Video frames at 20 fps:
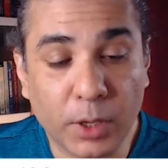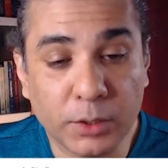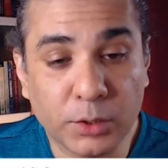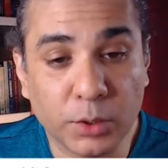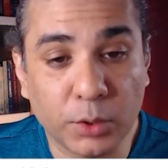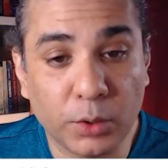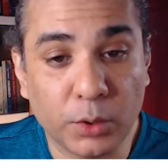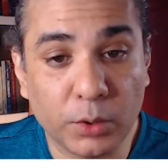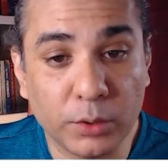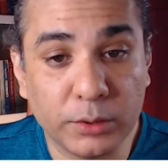
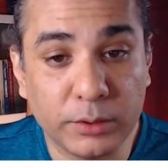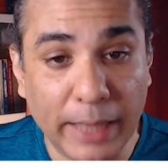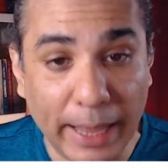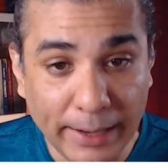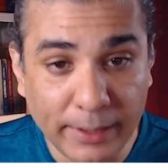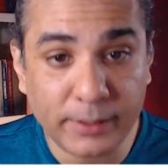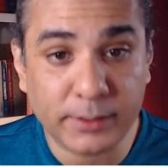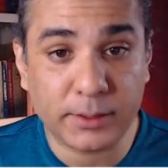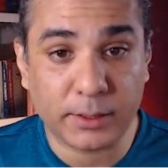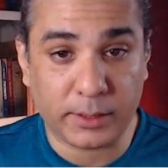so
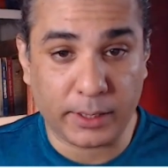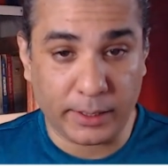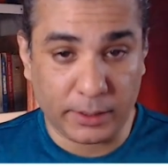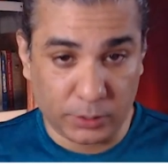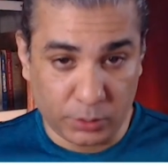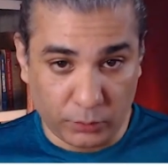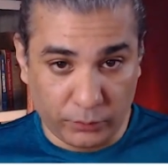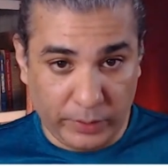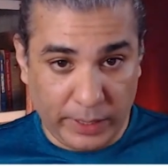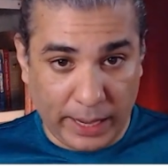that is the
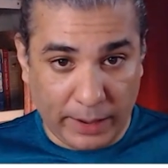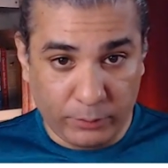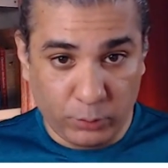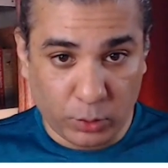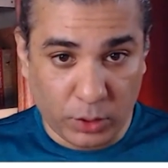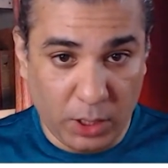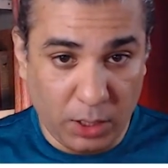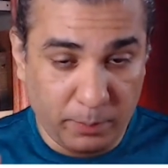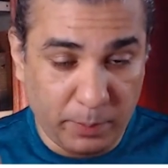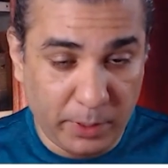thing so we have
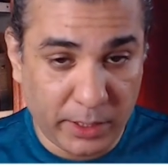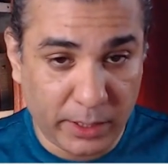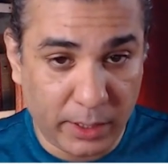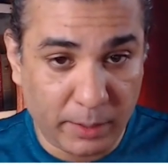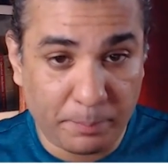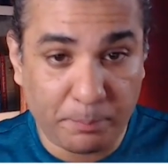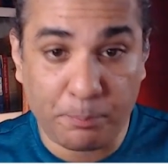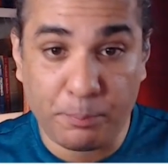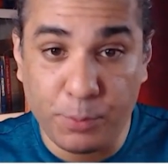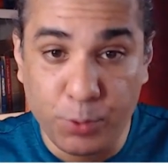to keep it in
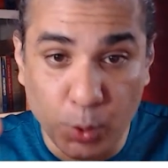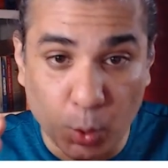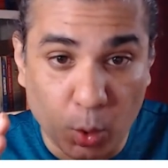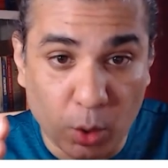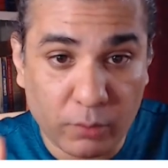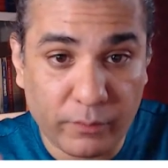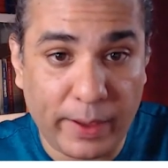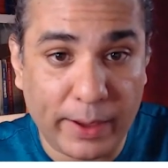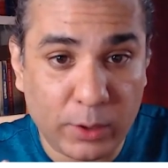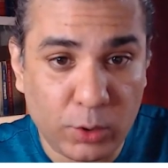a
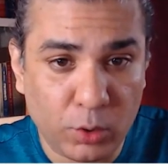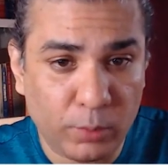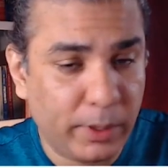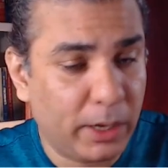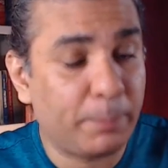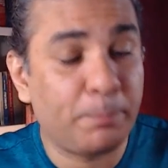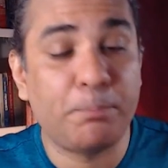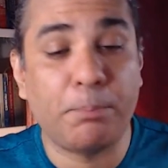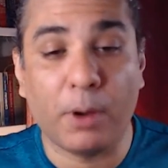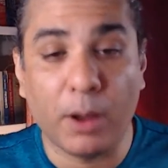pure vacuum
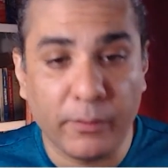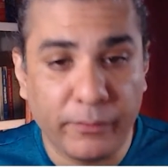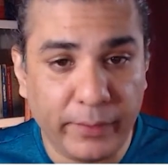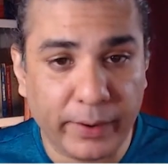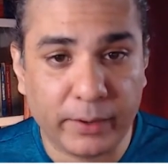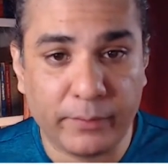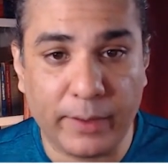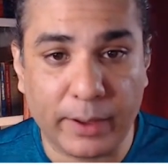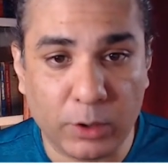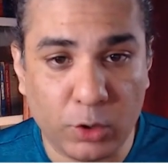in a
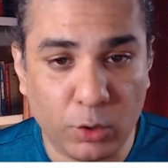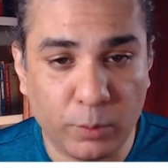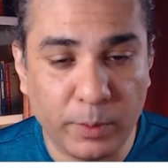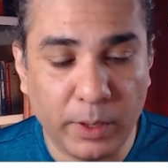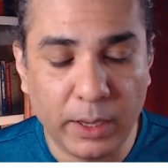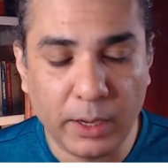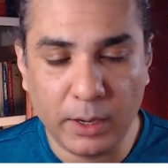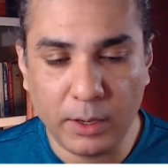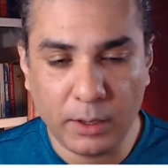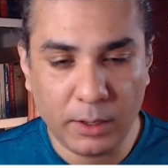perfect
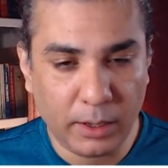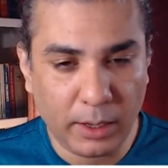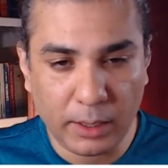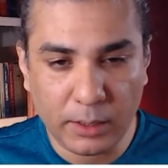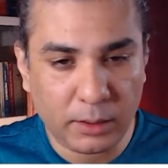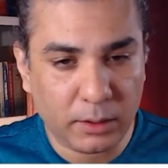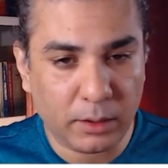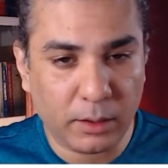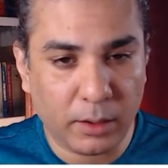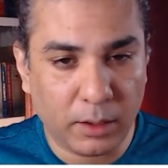vacuum
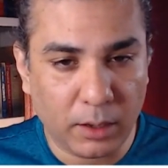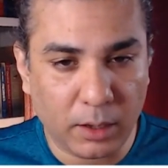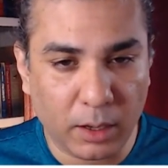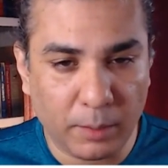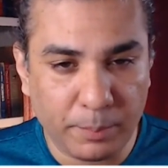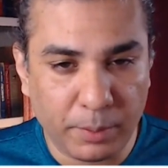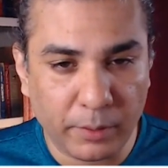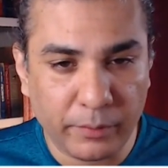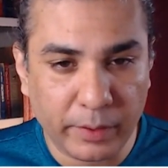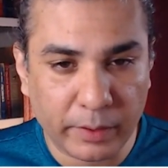and
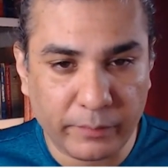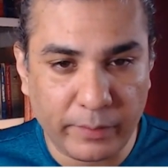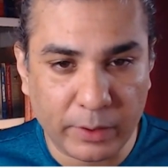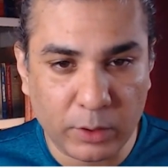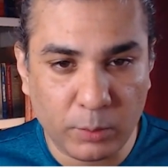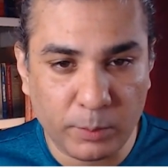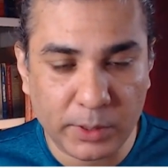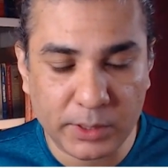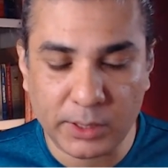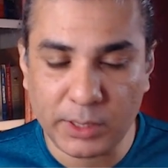a perfect
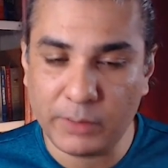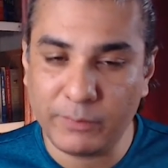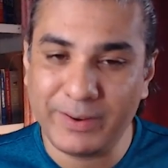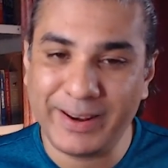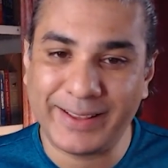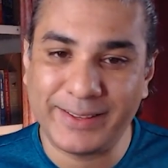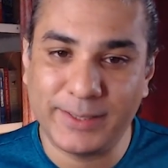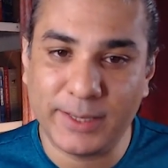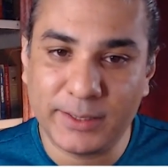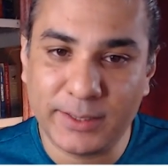vacuum doesn't
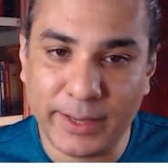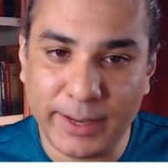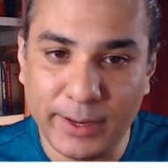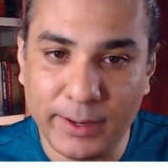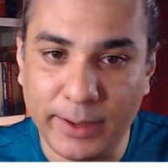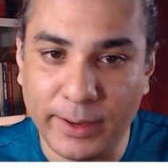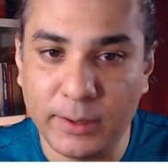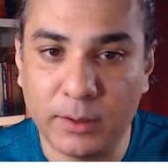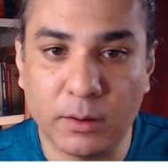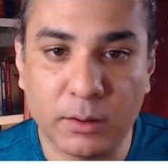even exist
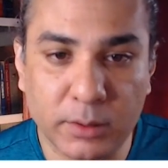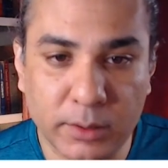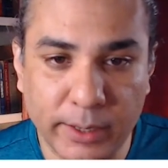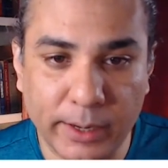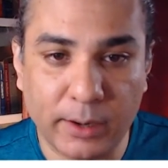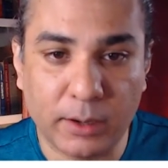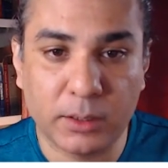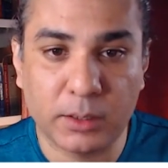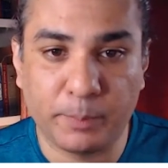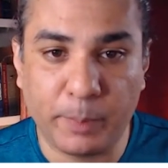in
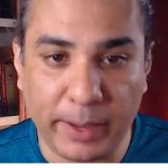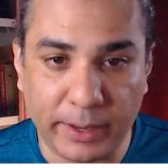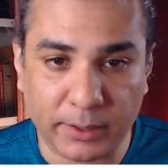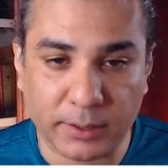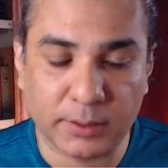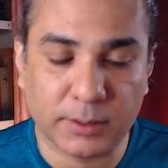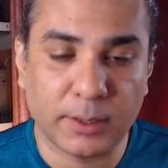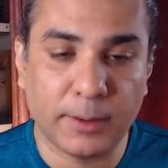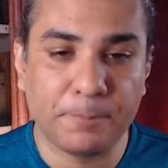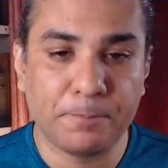interstellar
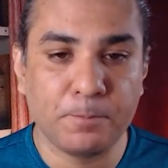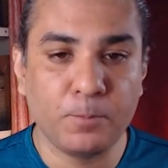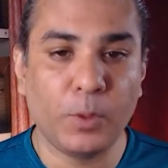space